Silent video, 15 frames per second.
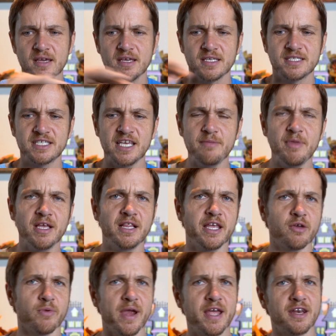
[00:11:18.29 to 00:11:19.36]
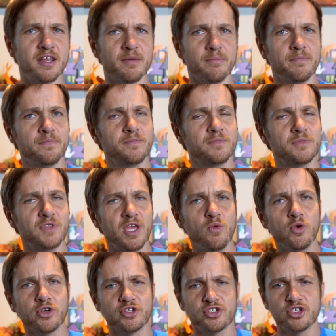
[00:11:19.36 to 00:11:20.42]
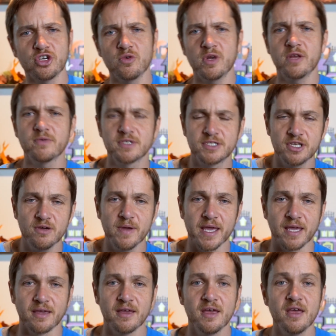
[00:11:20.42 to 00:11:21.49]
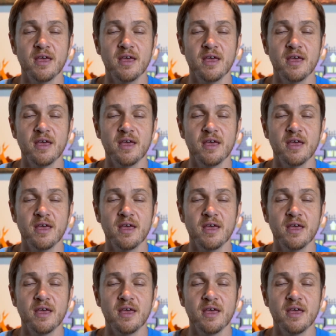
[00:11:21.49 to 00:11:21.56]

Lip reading: seemingly random. They weren't sure what it was doing.